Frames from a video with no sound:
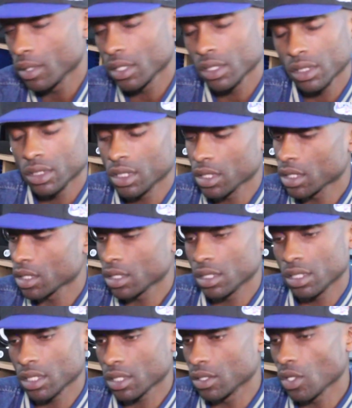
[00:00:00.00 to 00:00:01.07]
but
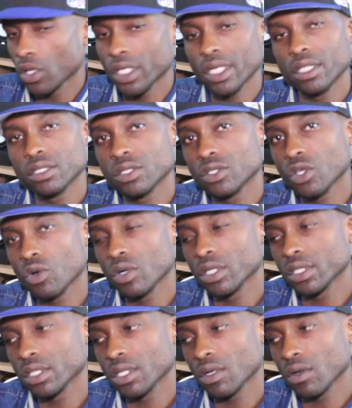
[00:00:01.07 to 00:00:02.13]
just getting to know
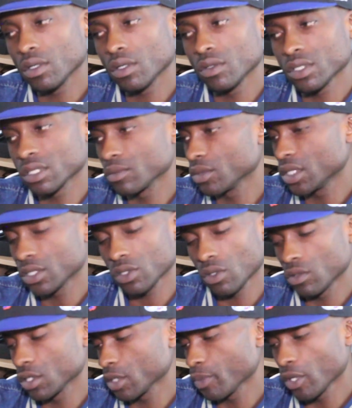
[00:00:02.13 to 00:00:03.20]
her on some, just
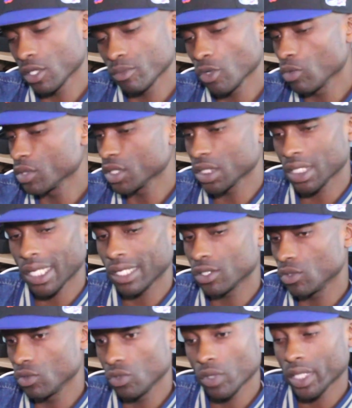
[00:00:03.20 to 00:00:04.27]
on the spur of the moment shit.
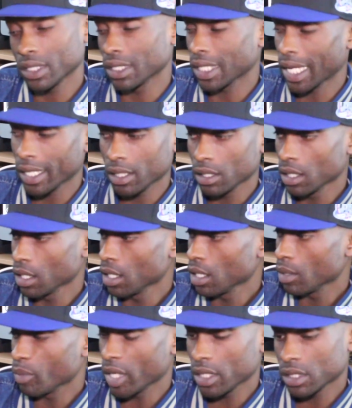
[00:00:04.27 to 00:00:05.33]
Like you at the light,
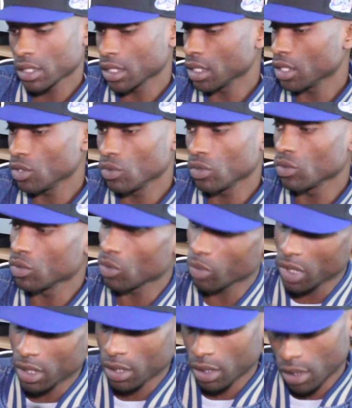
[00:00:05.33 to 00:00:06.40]
basically, and you meet